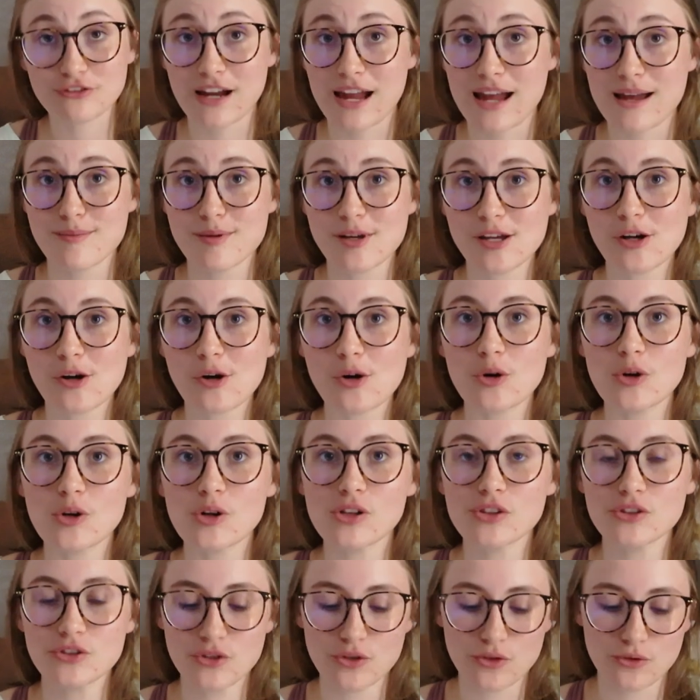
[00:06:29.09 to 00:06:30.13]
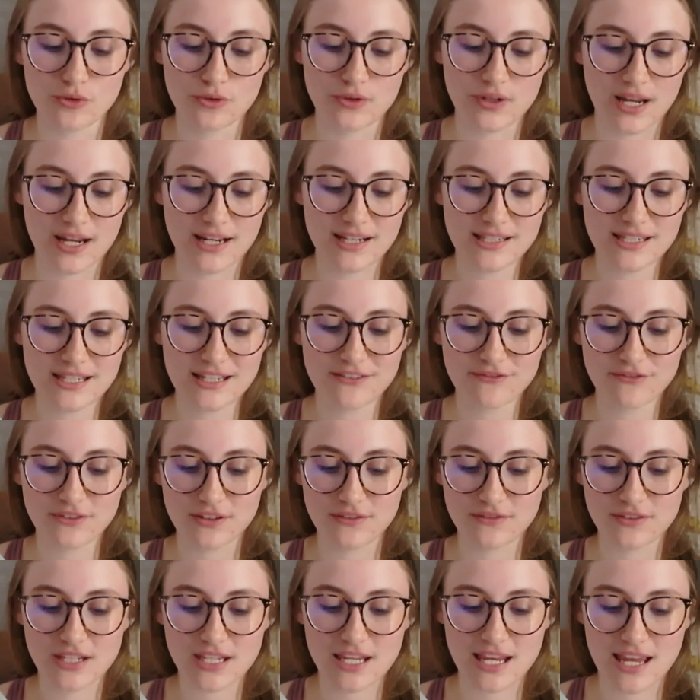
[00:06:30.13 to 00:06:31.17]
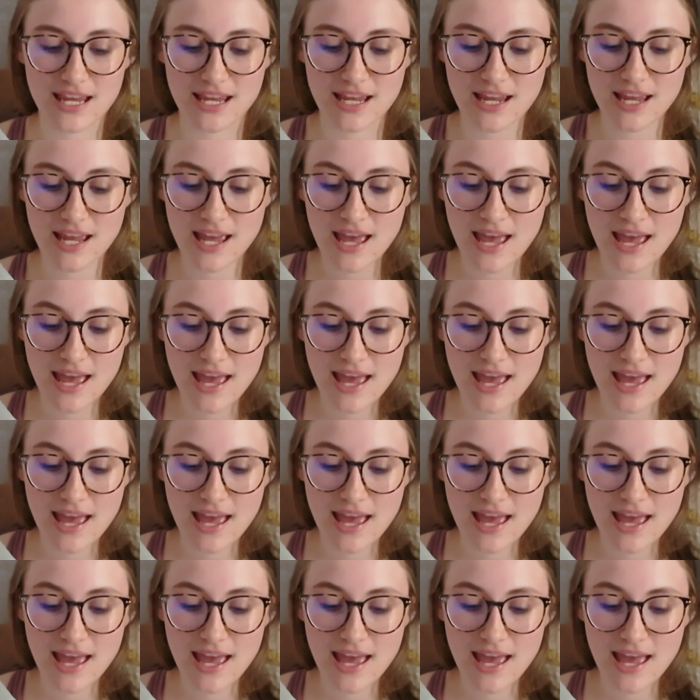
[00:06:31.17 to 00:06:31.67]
rabbit hole to 1958,